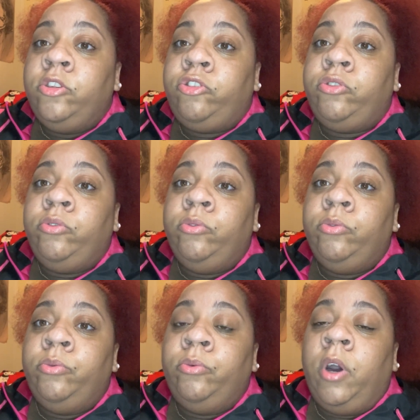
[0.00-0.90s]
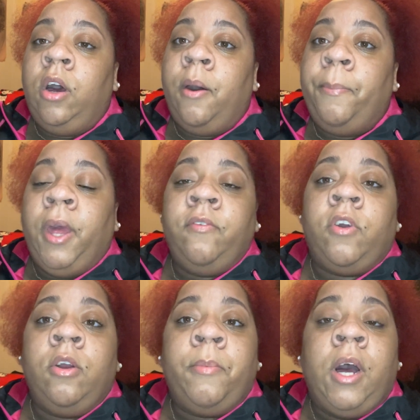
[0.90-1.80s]
to pay
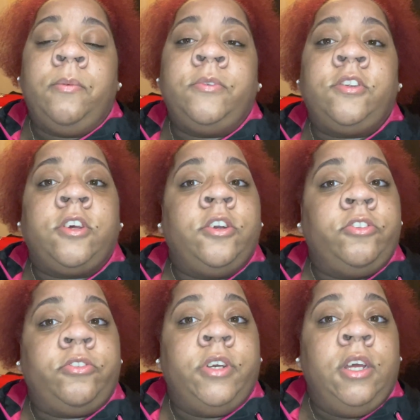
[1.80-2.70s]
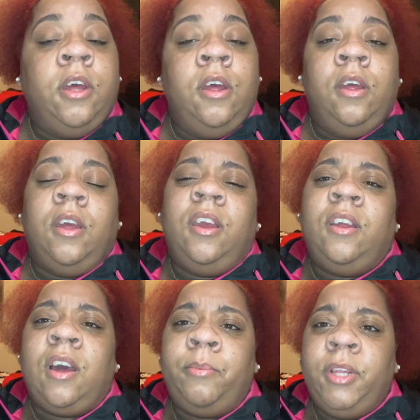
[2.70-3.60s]
for her mom's surgery.
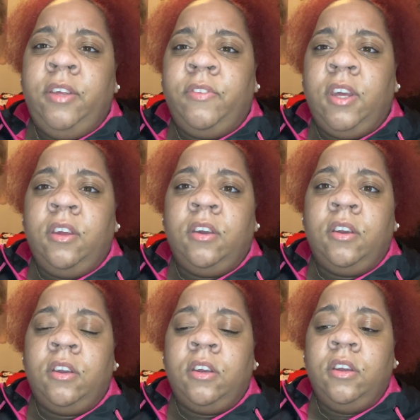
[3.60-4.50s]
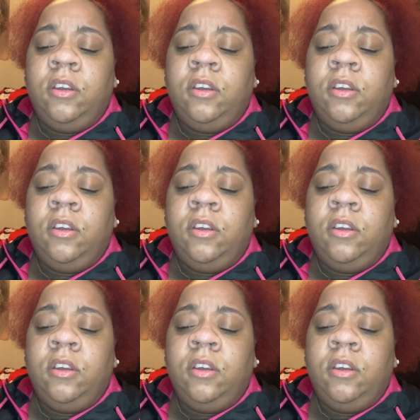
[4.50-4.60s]
And I believe they're,